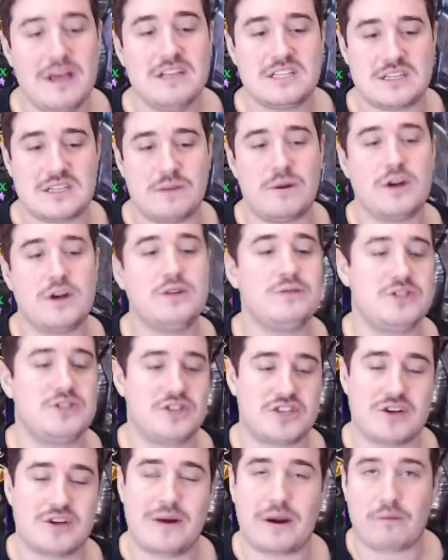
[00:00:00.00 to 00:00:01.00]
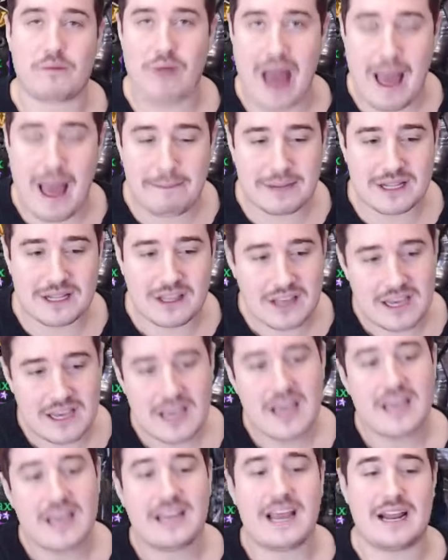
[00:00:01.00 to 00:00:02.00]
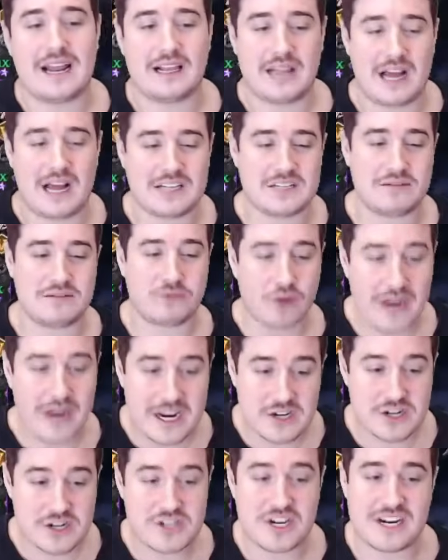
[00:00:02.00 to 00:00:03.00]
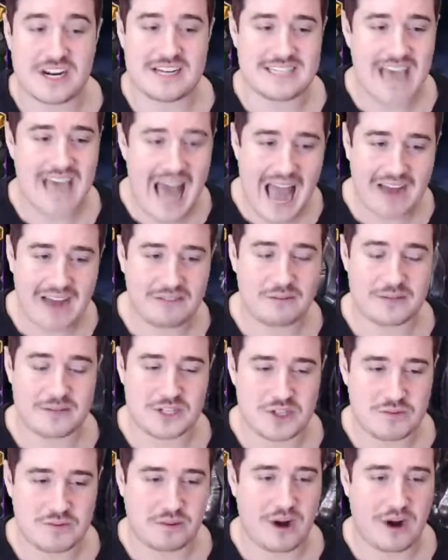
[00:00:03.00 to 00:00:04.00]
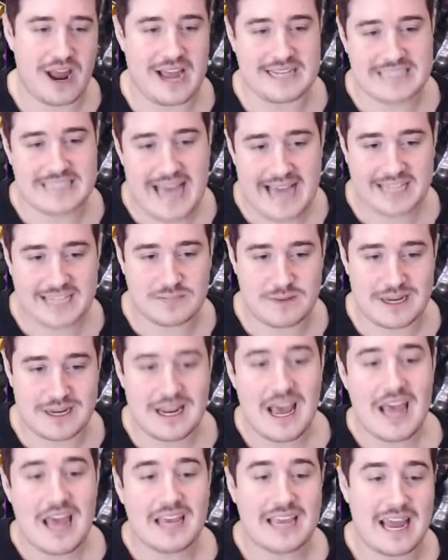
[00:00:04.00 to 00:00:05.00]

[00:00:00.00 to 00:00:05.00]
Someone who is just going rapidly, getting lots of rage regen attack from a super high attack speed,